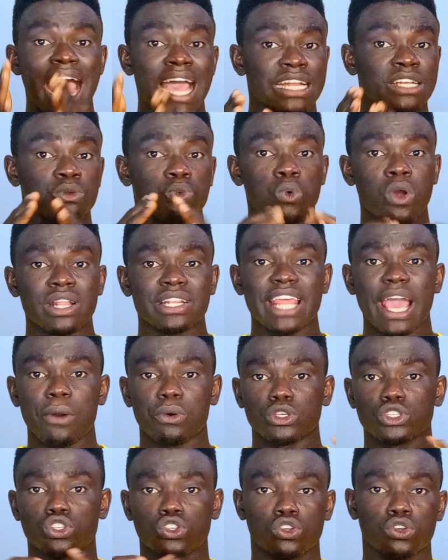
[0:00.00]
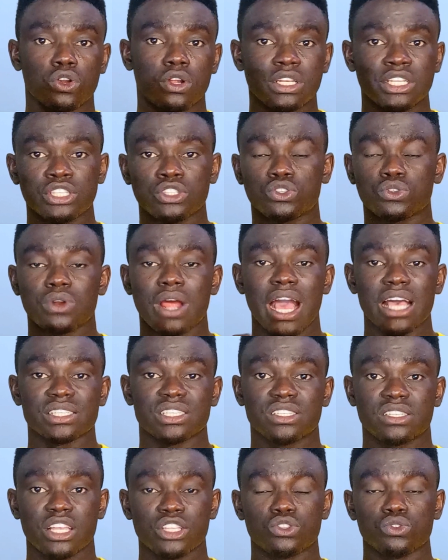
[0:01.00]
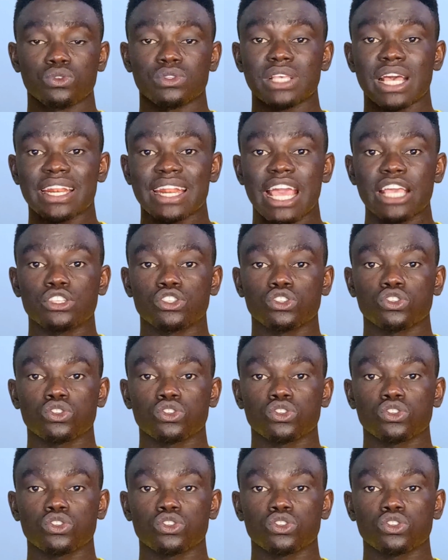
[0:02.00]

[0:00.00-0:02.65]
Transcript: and one day I was scrolling through her status and I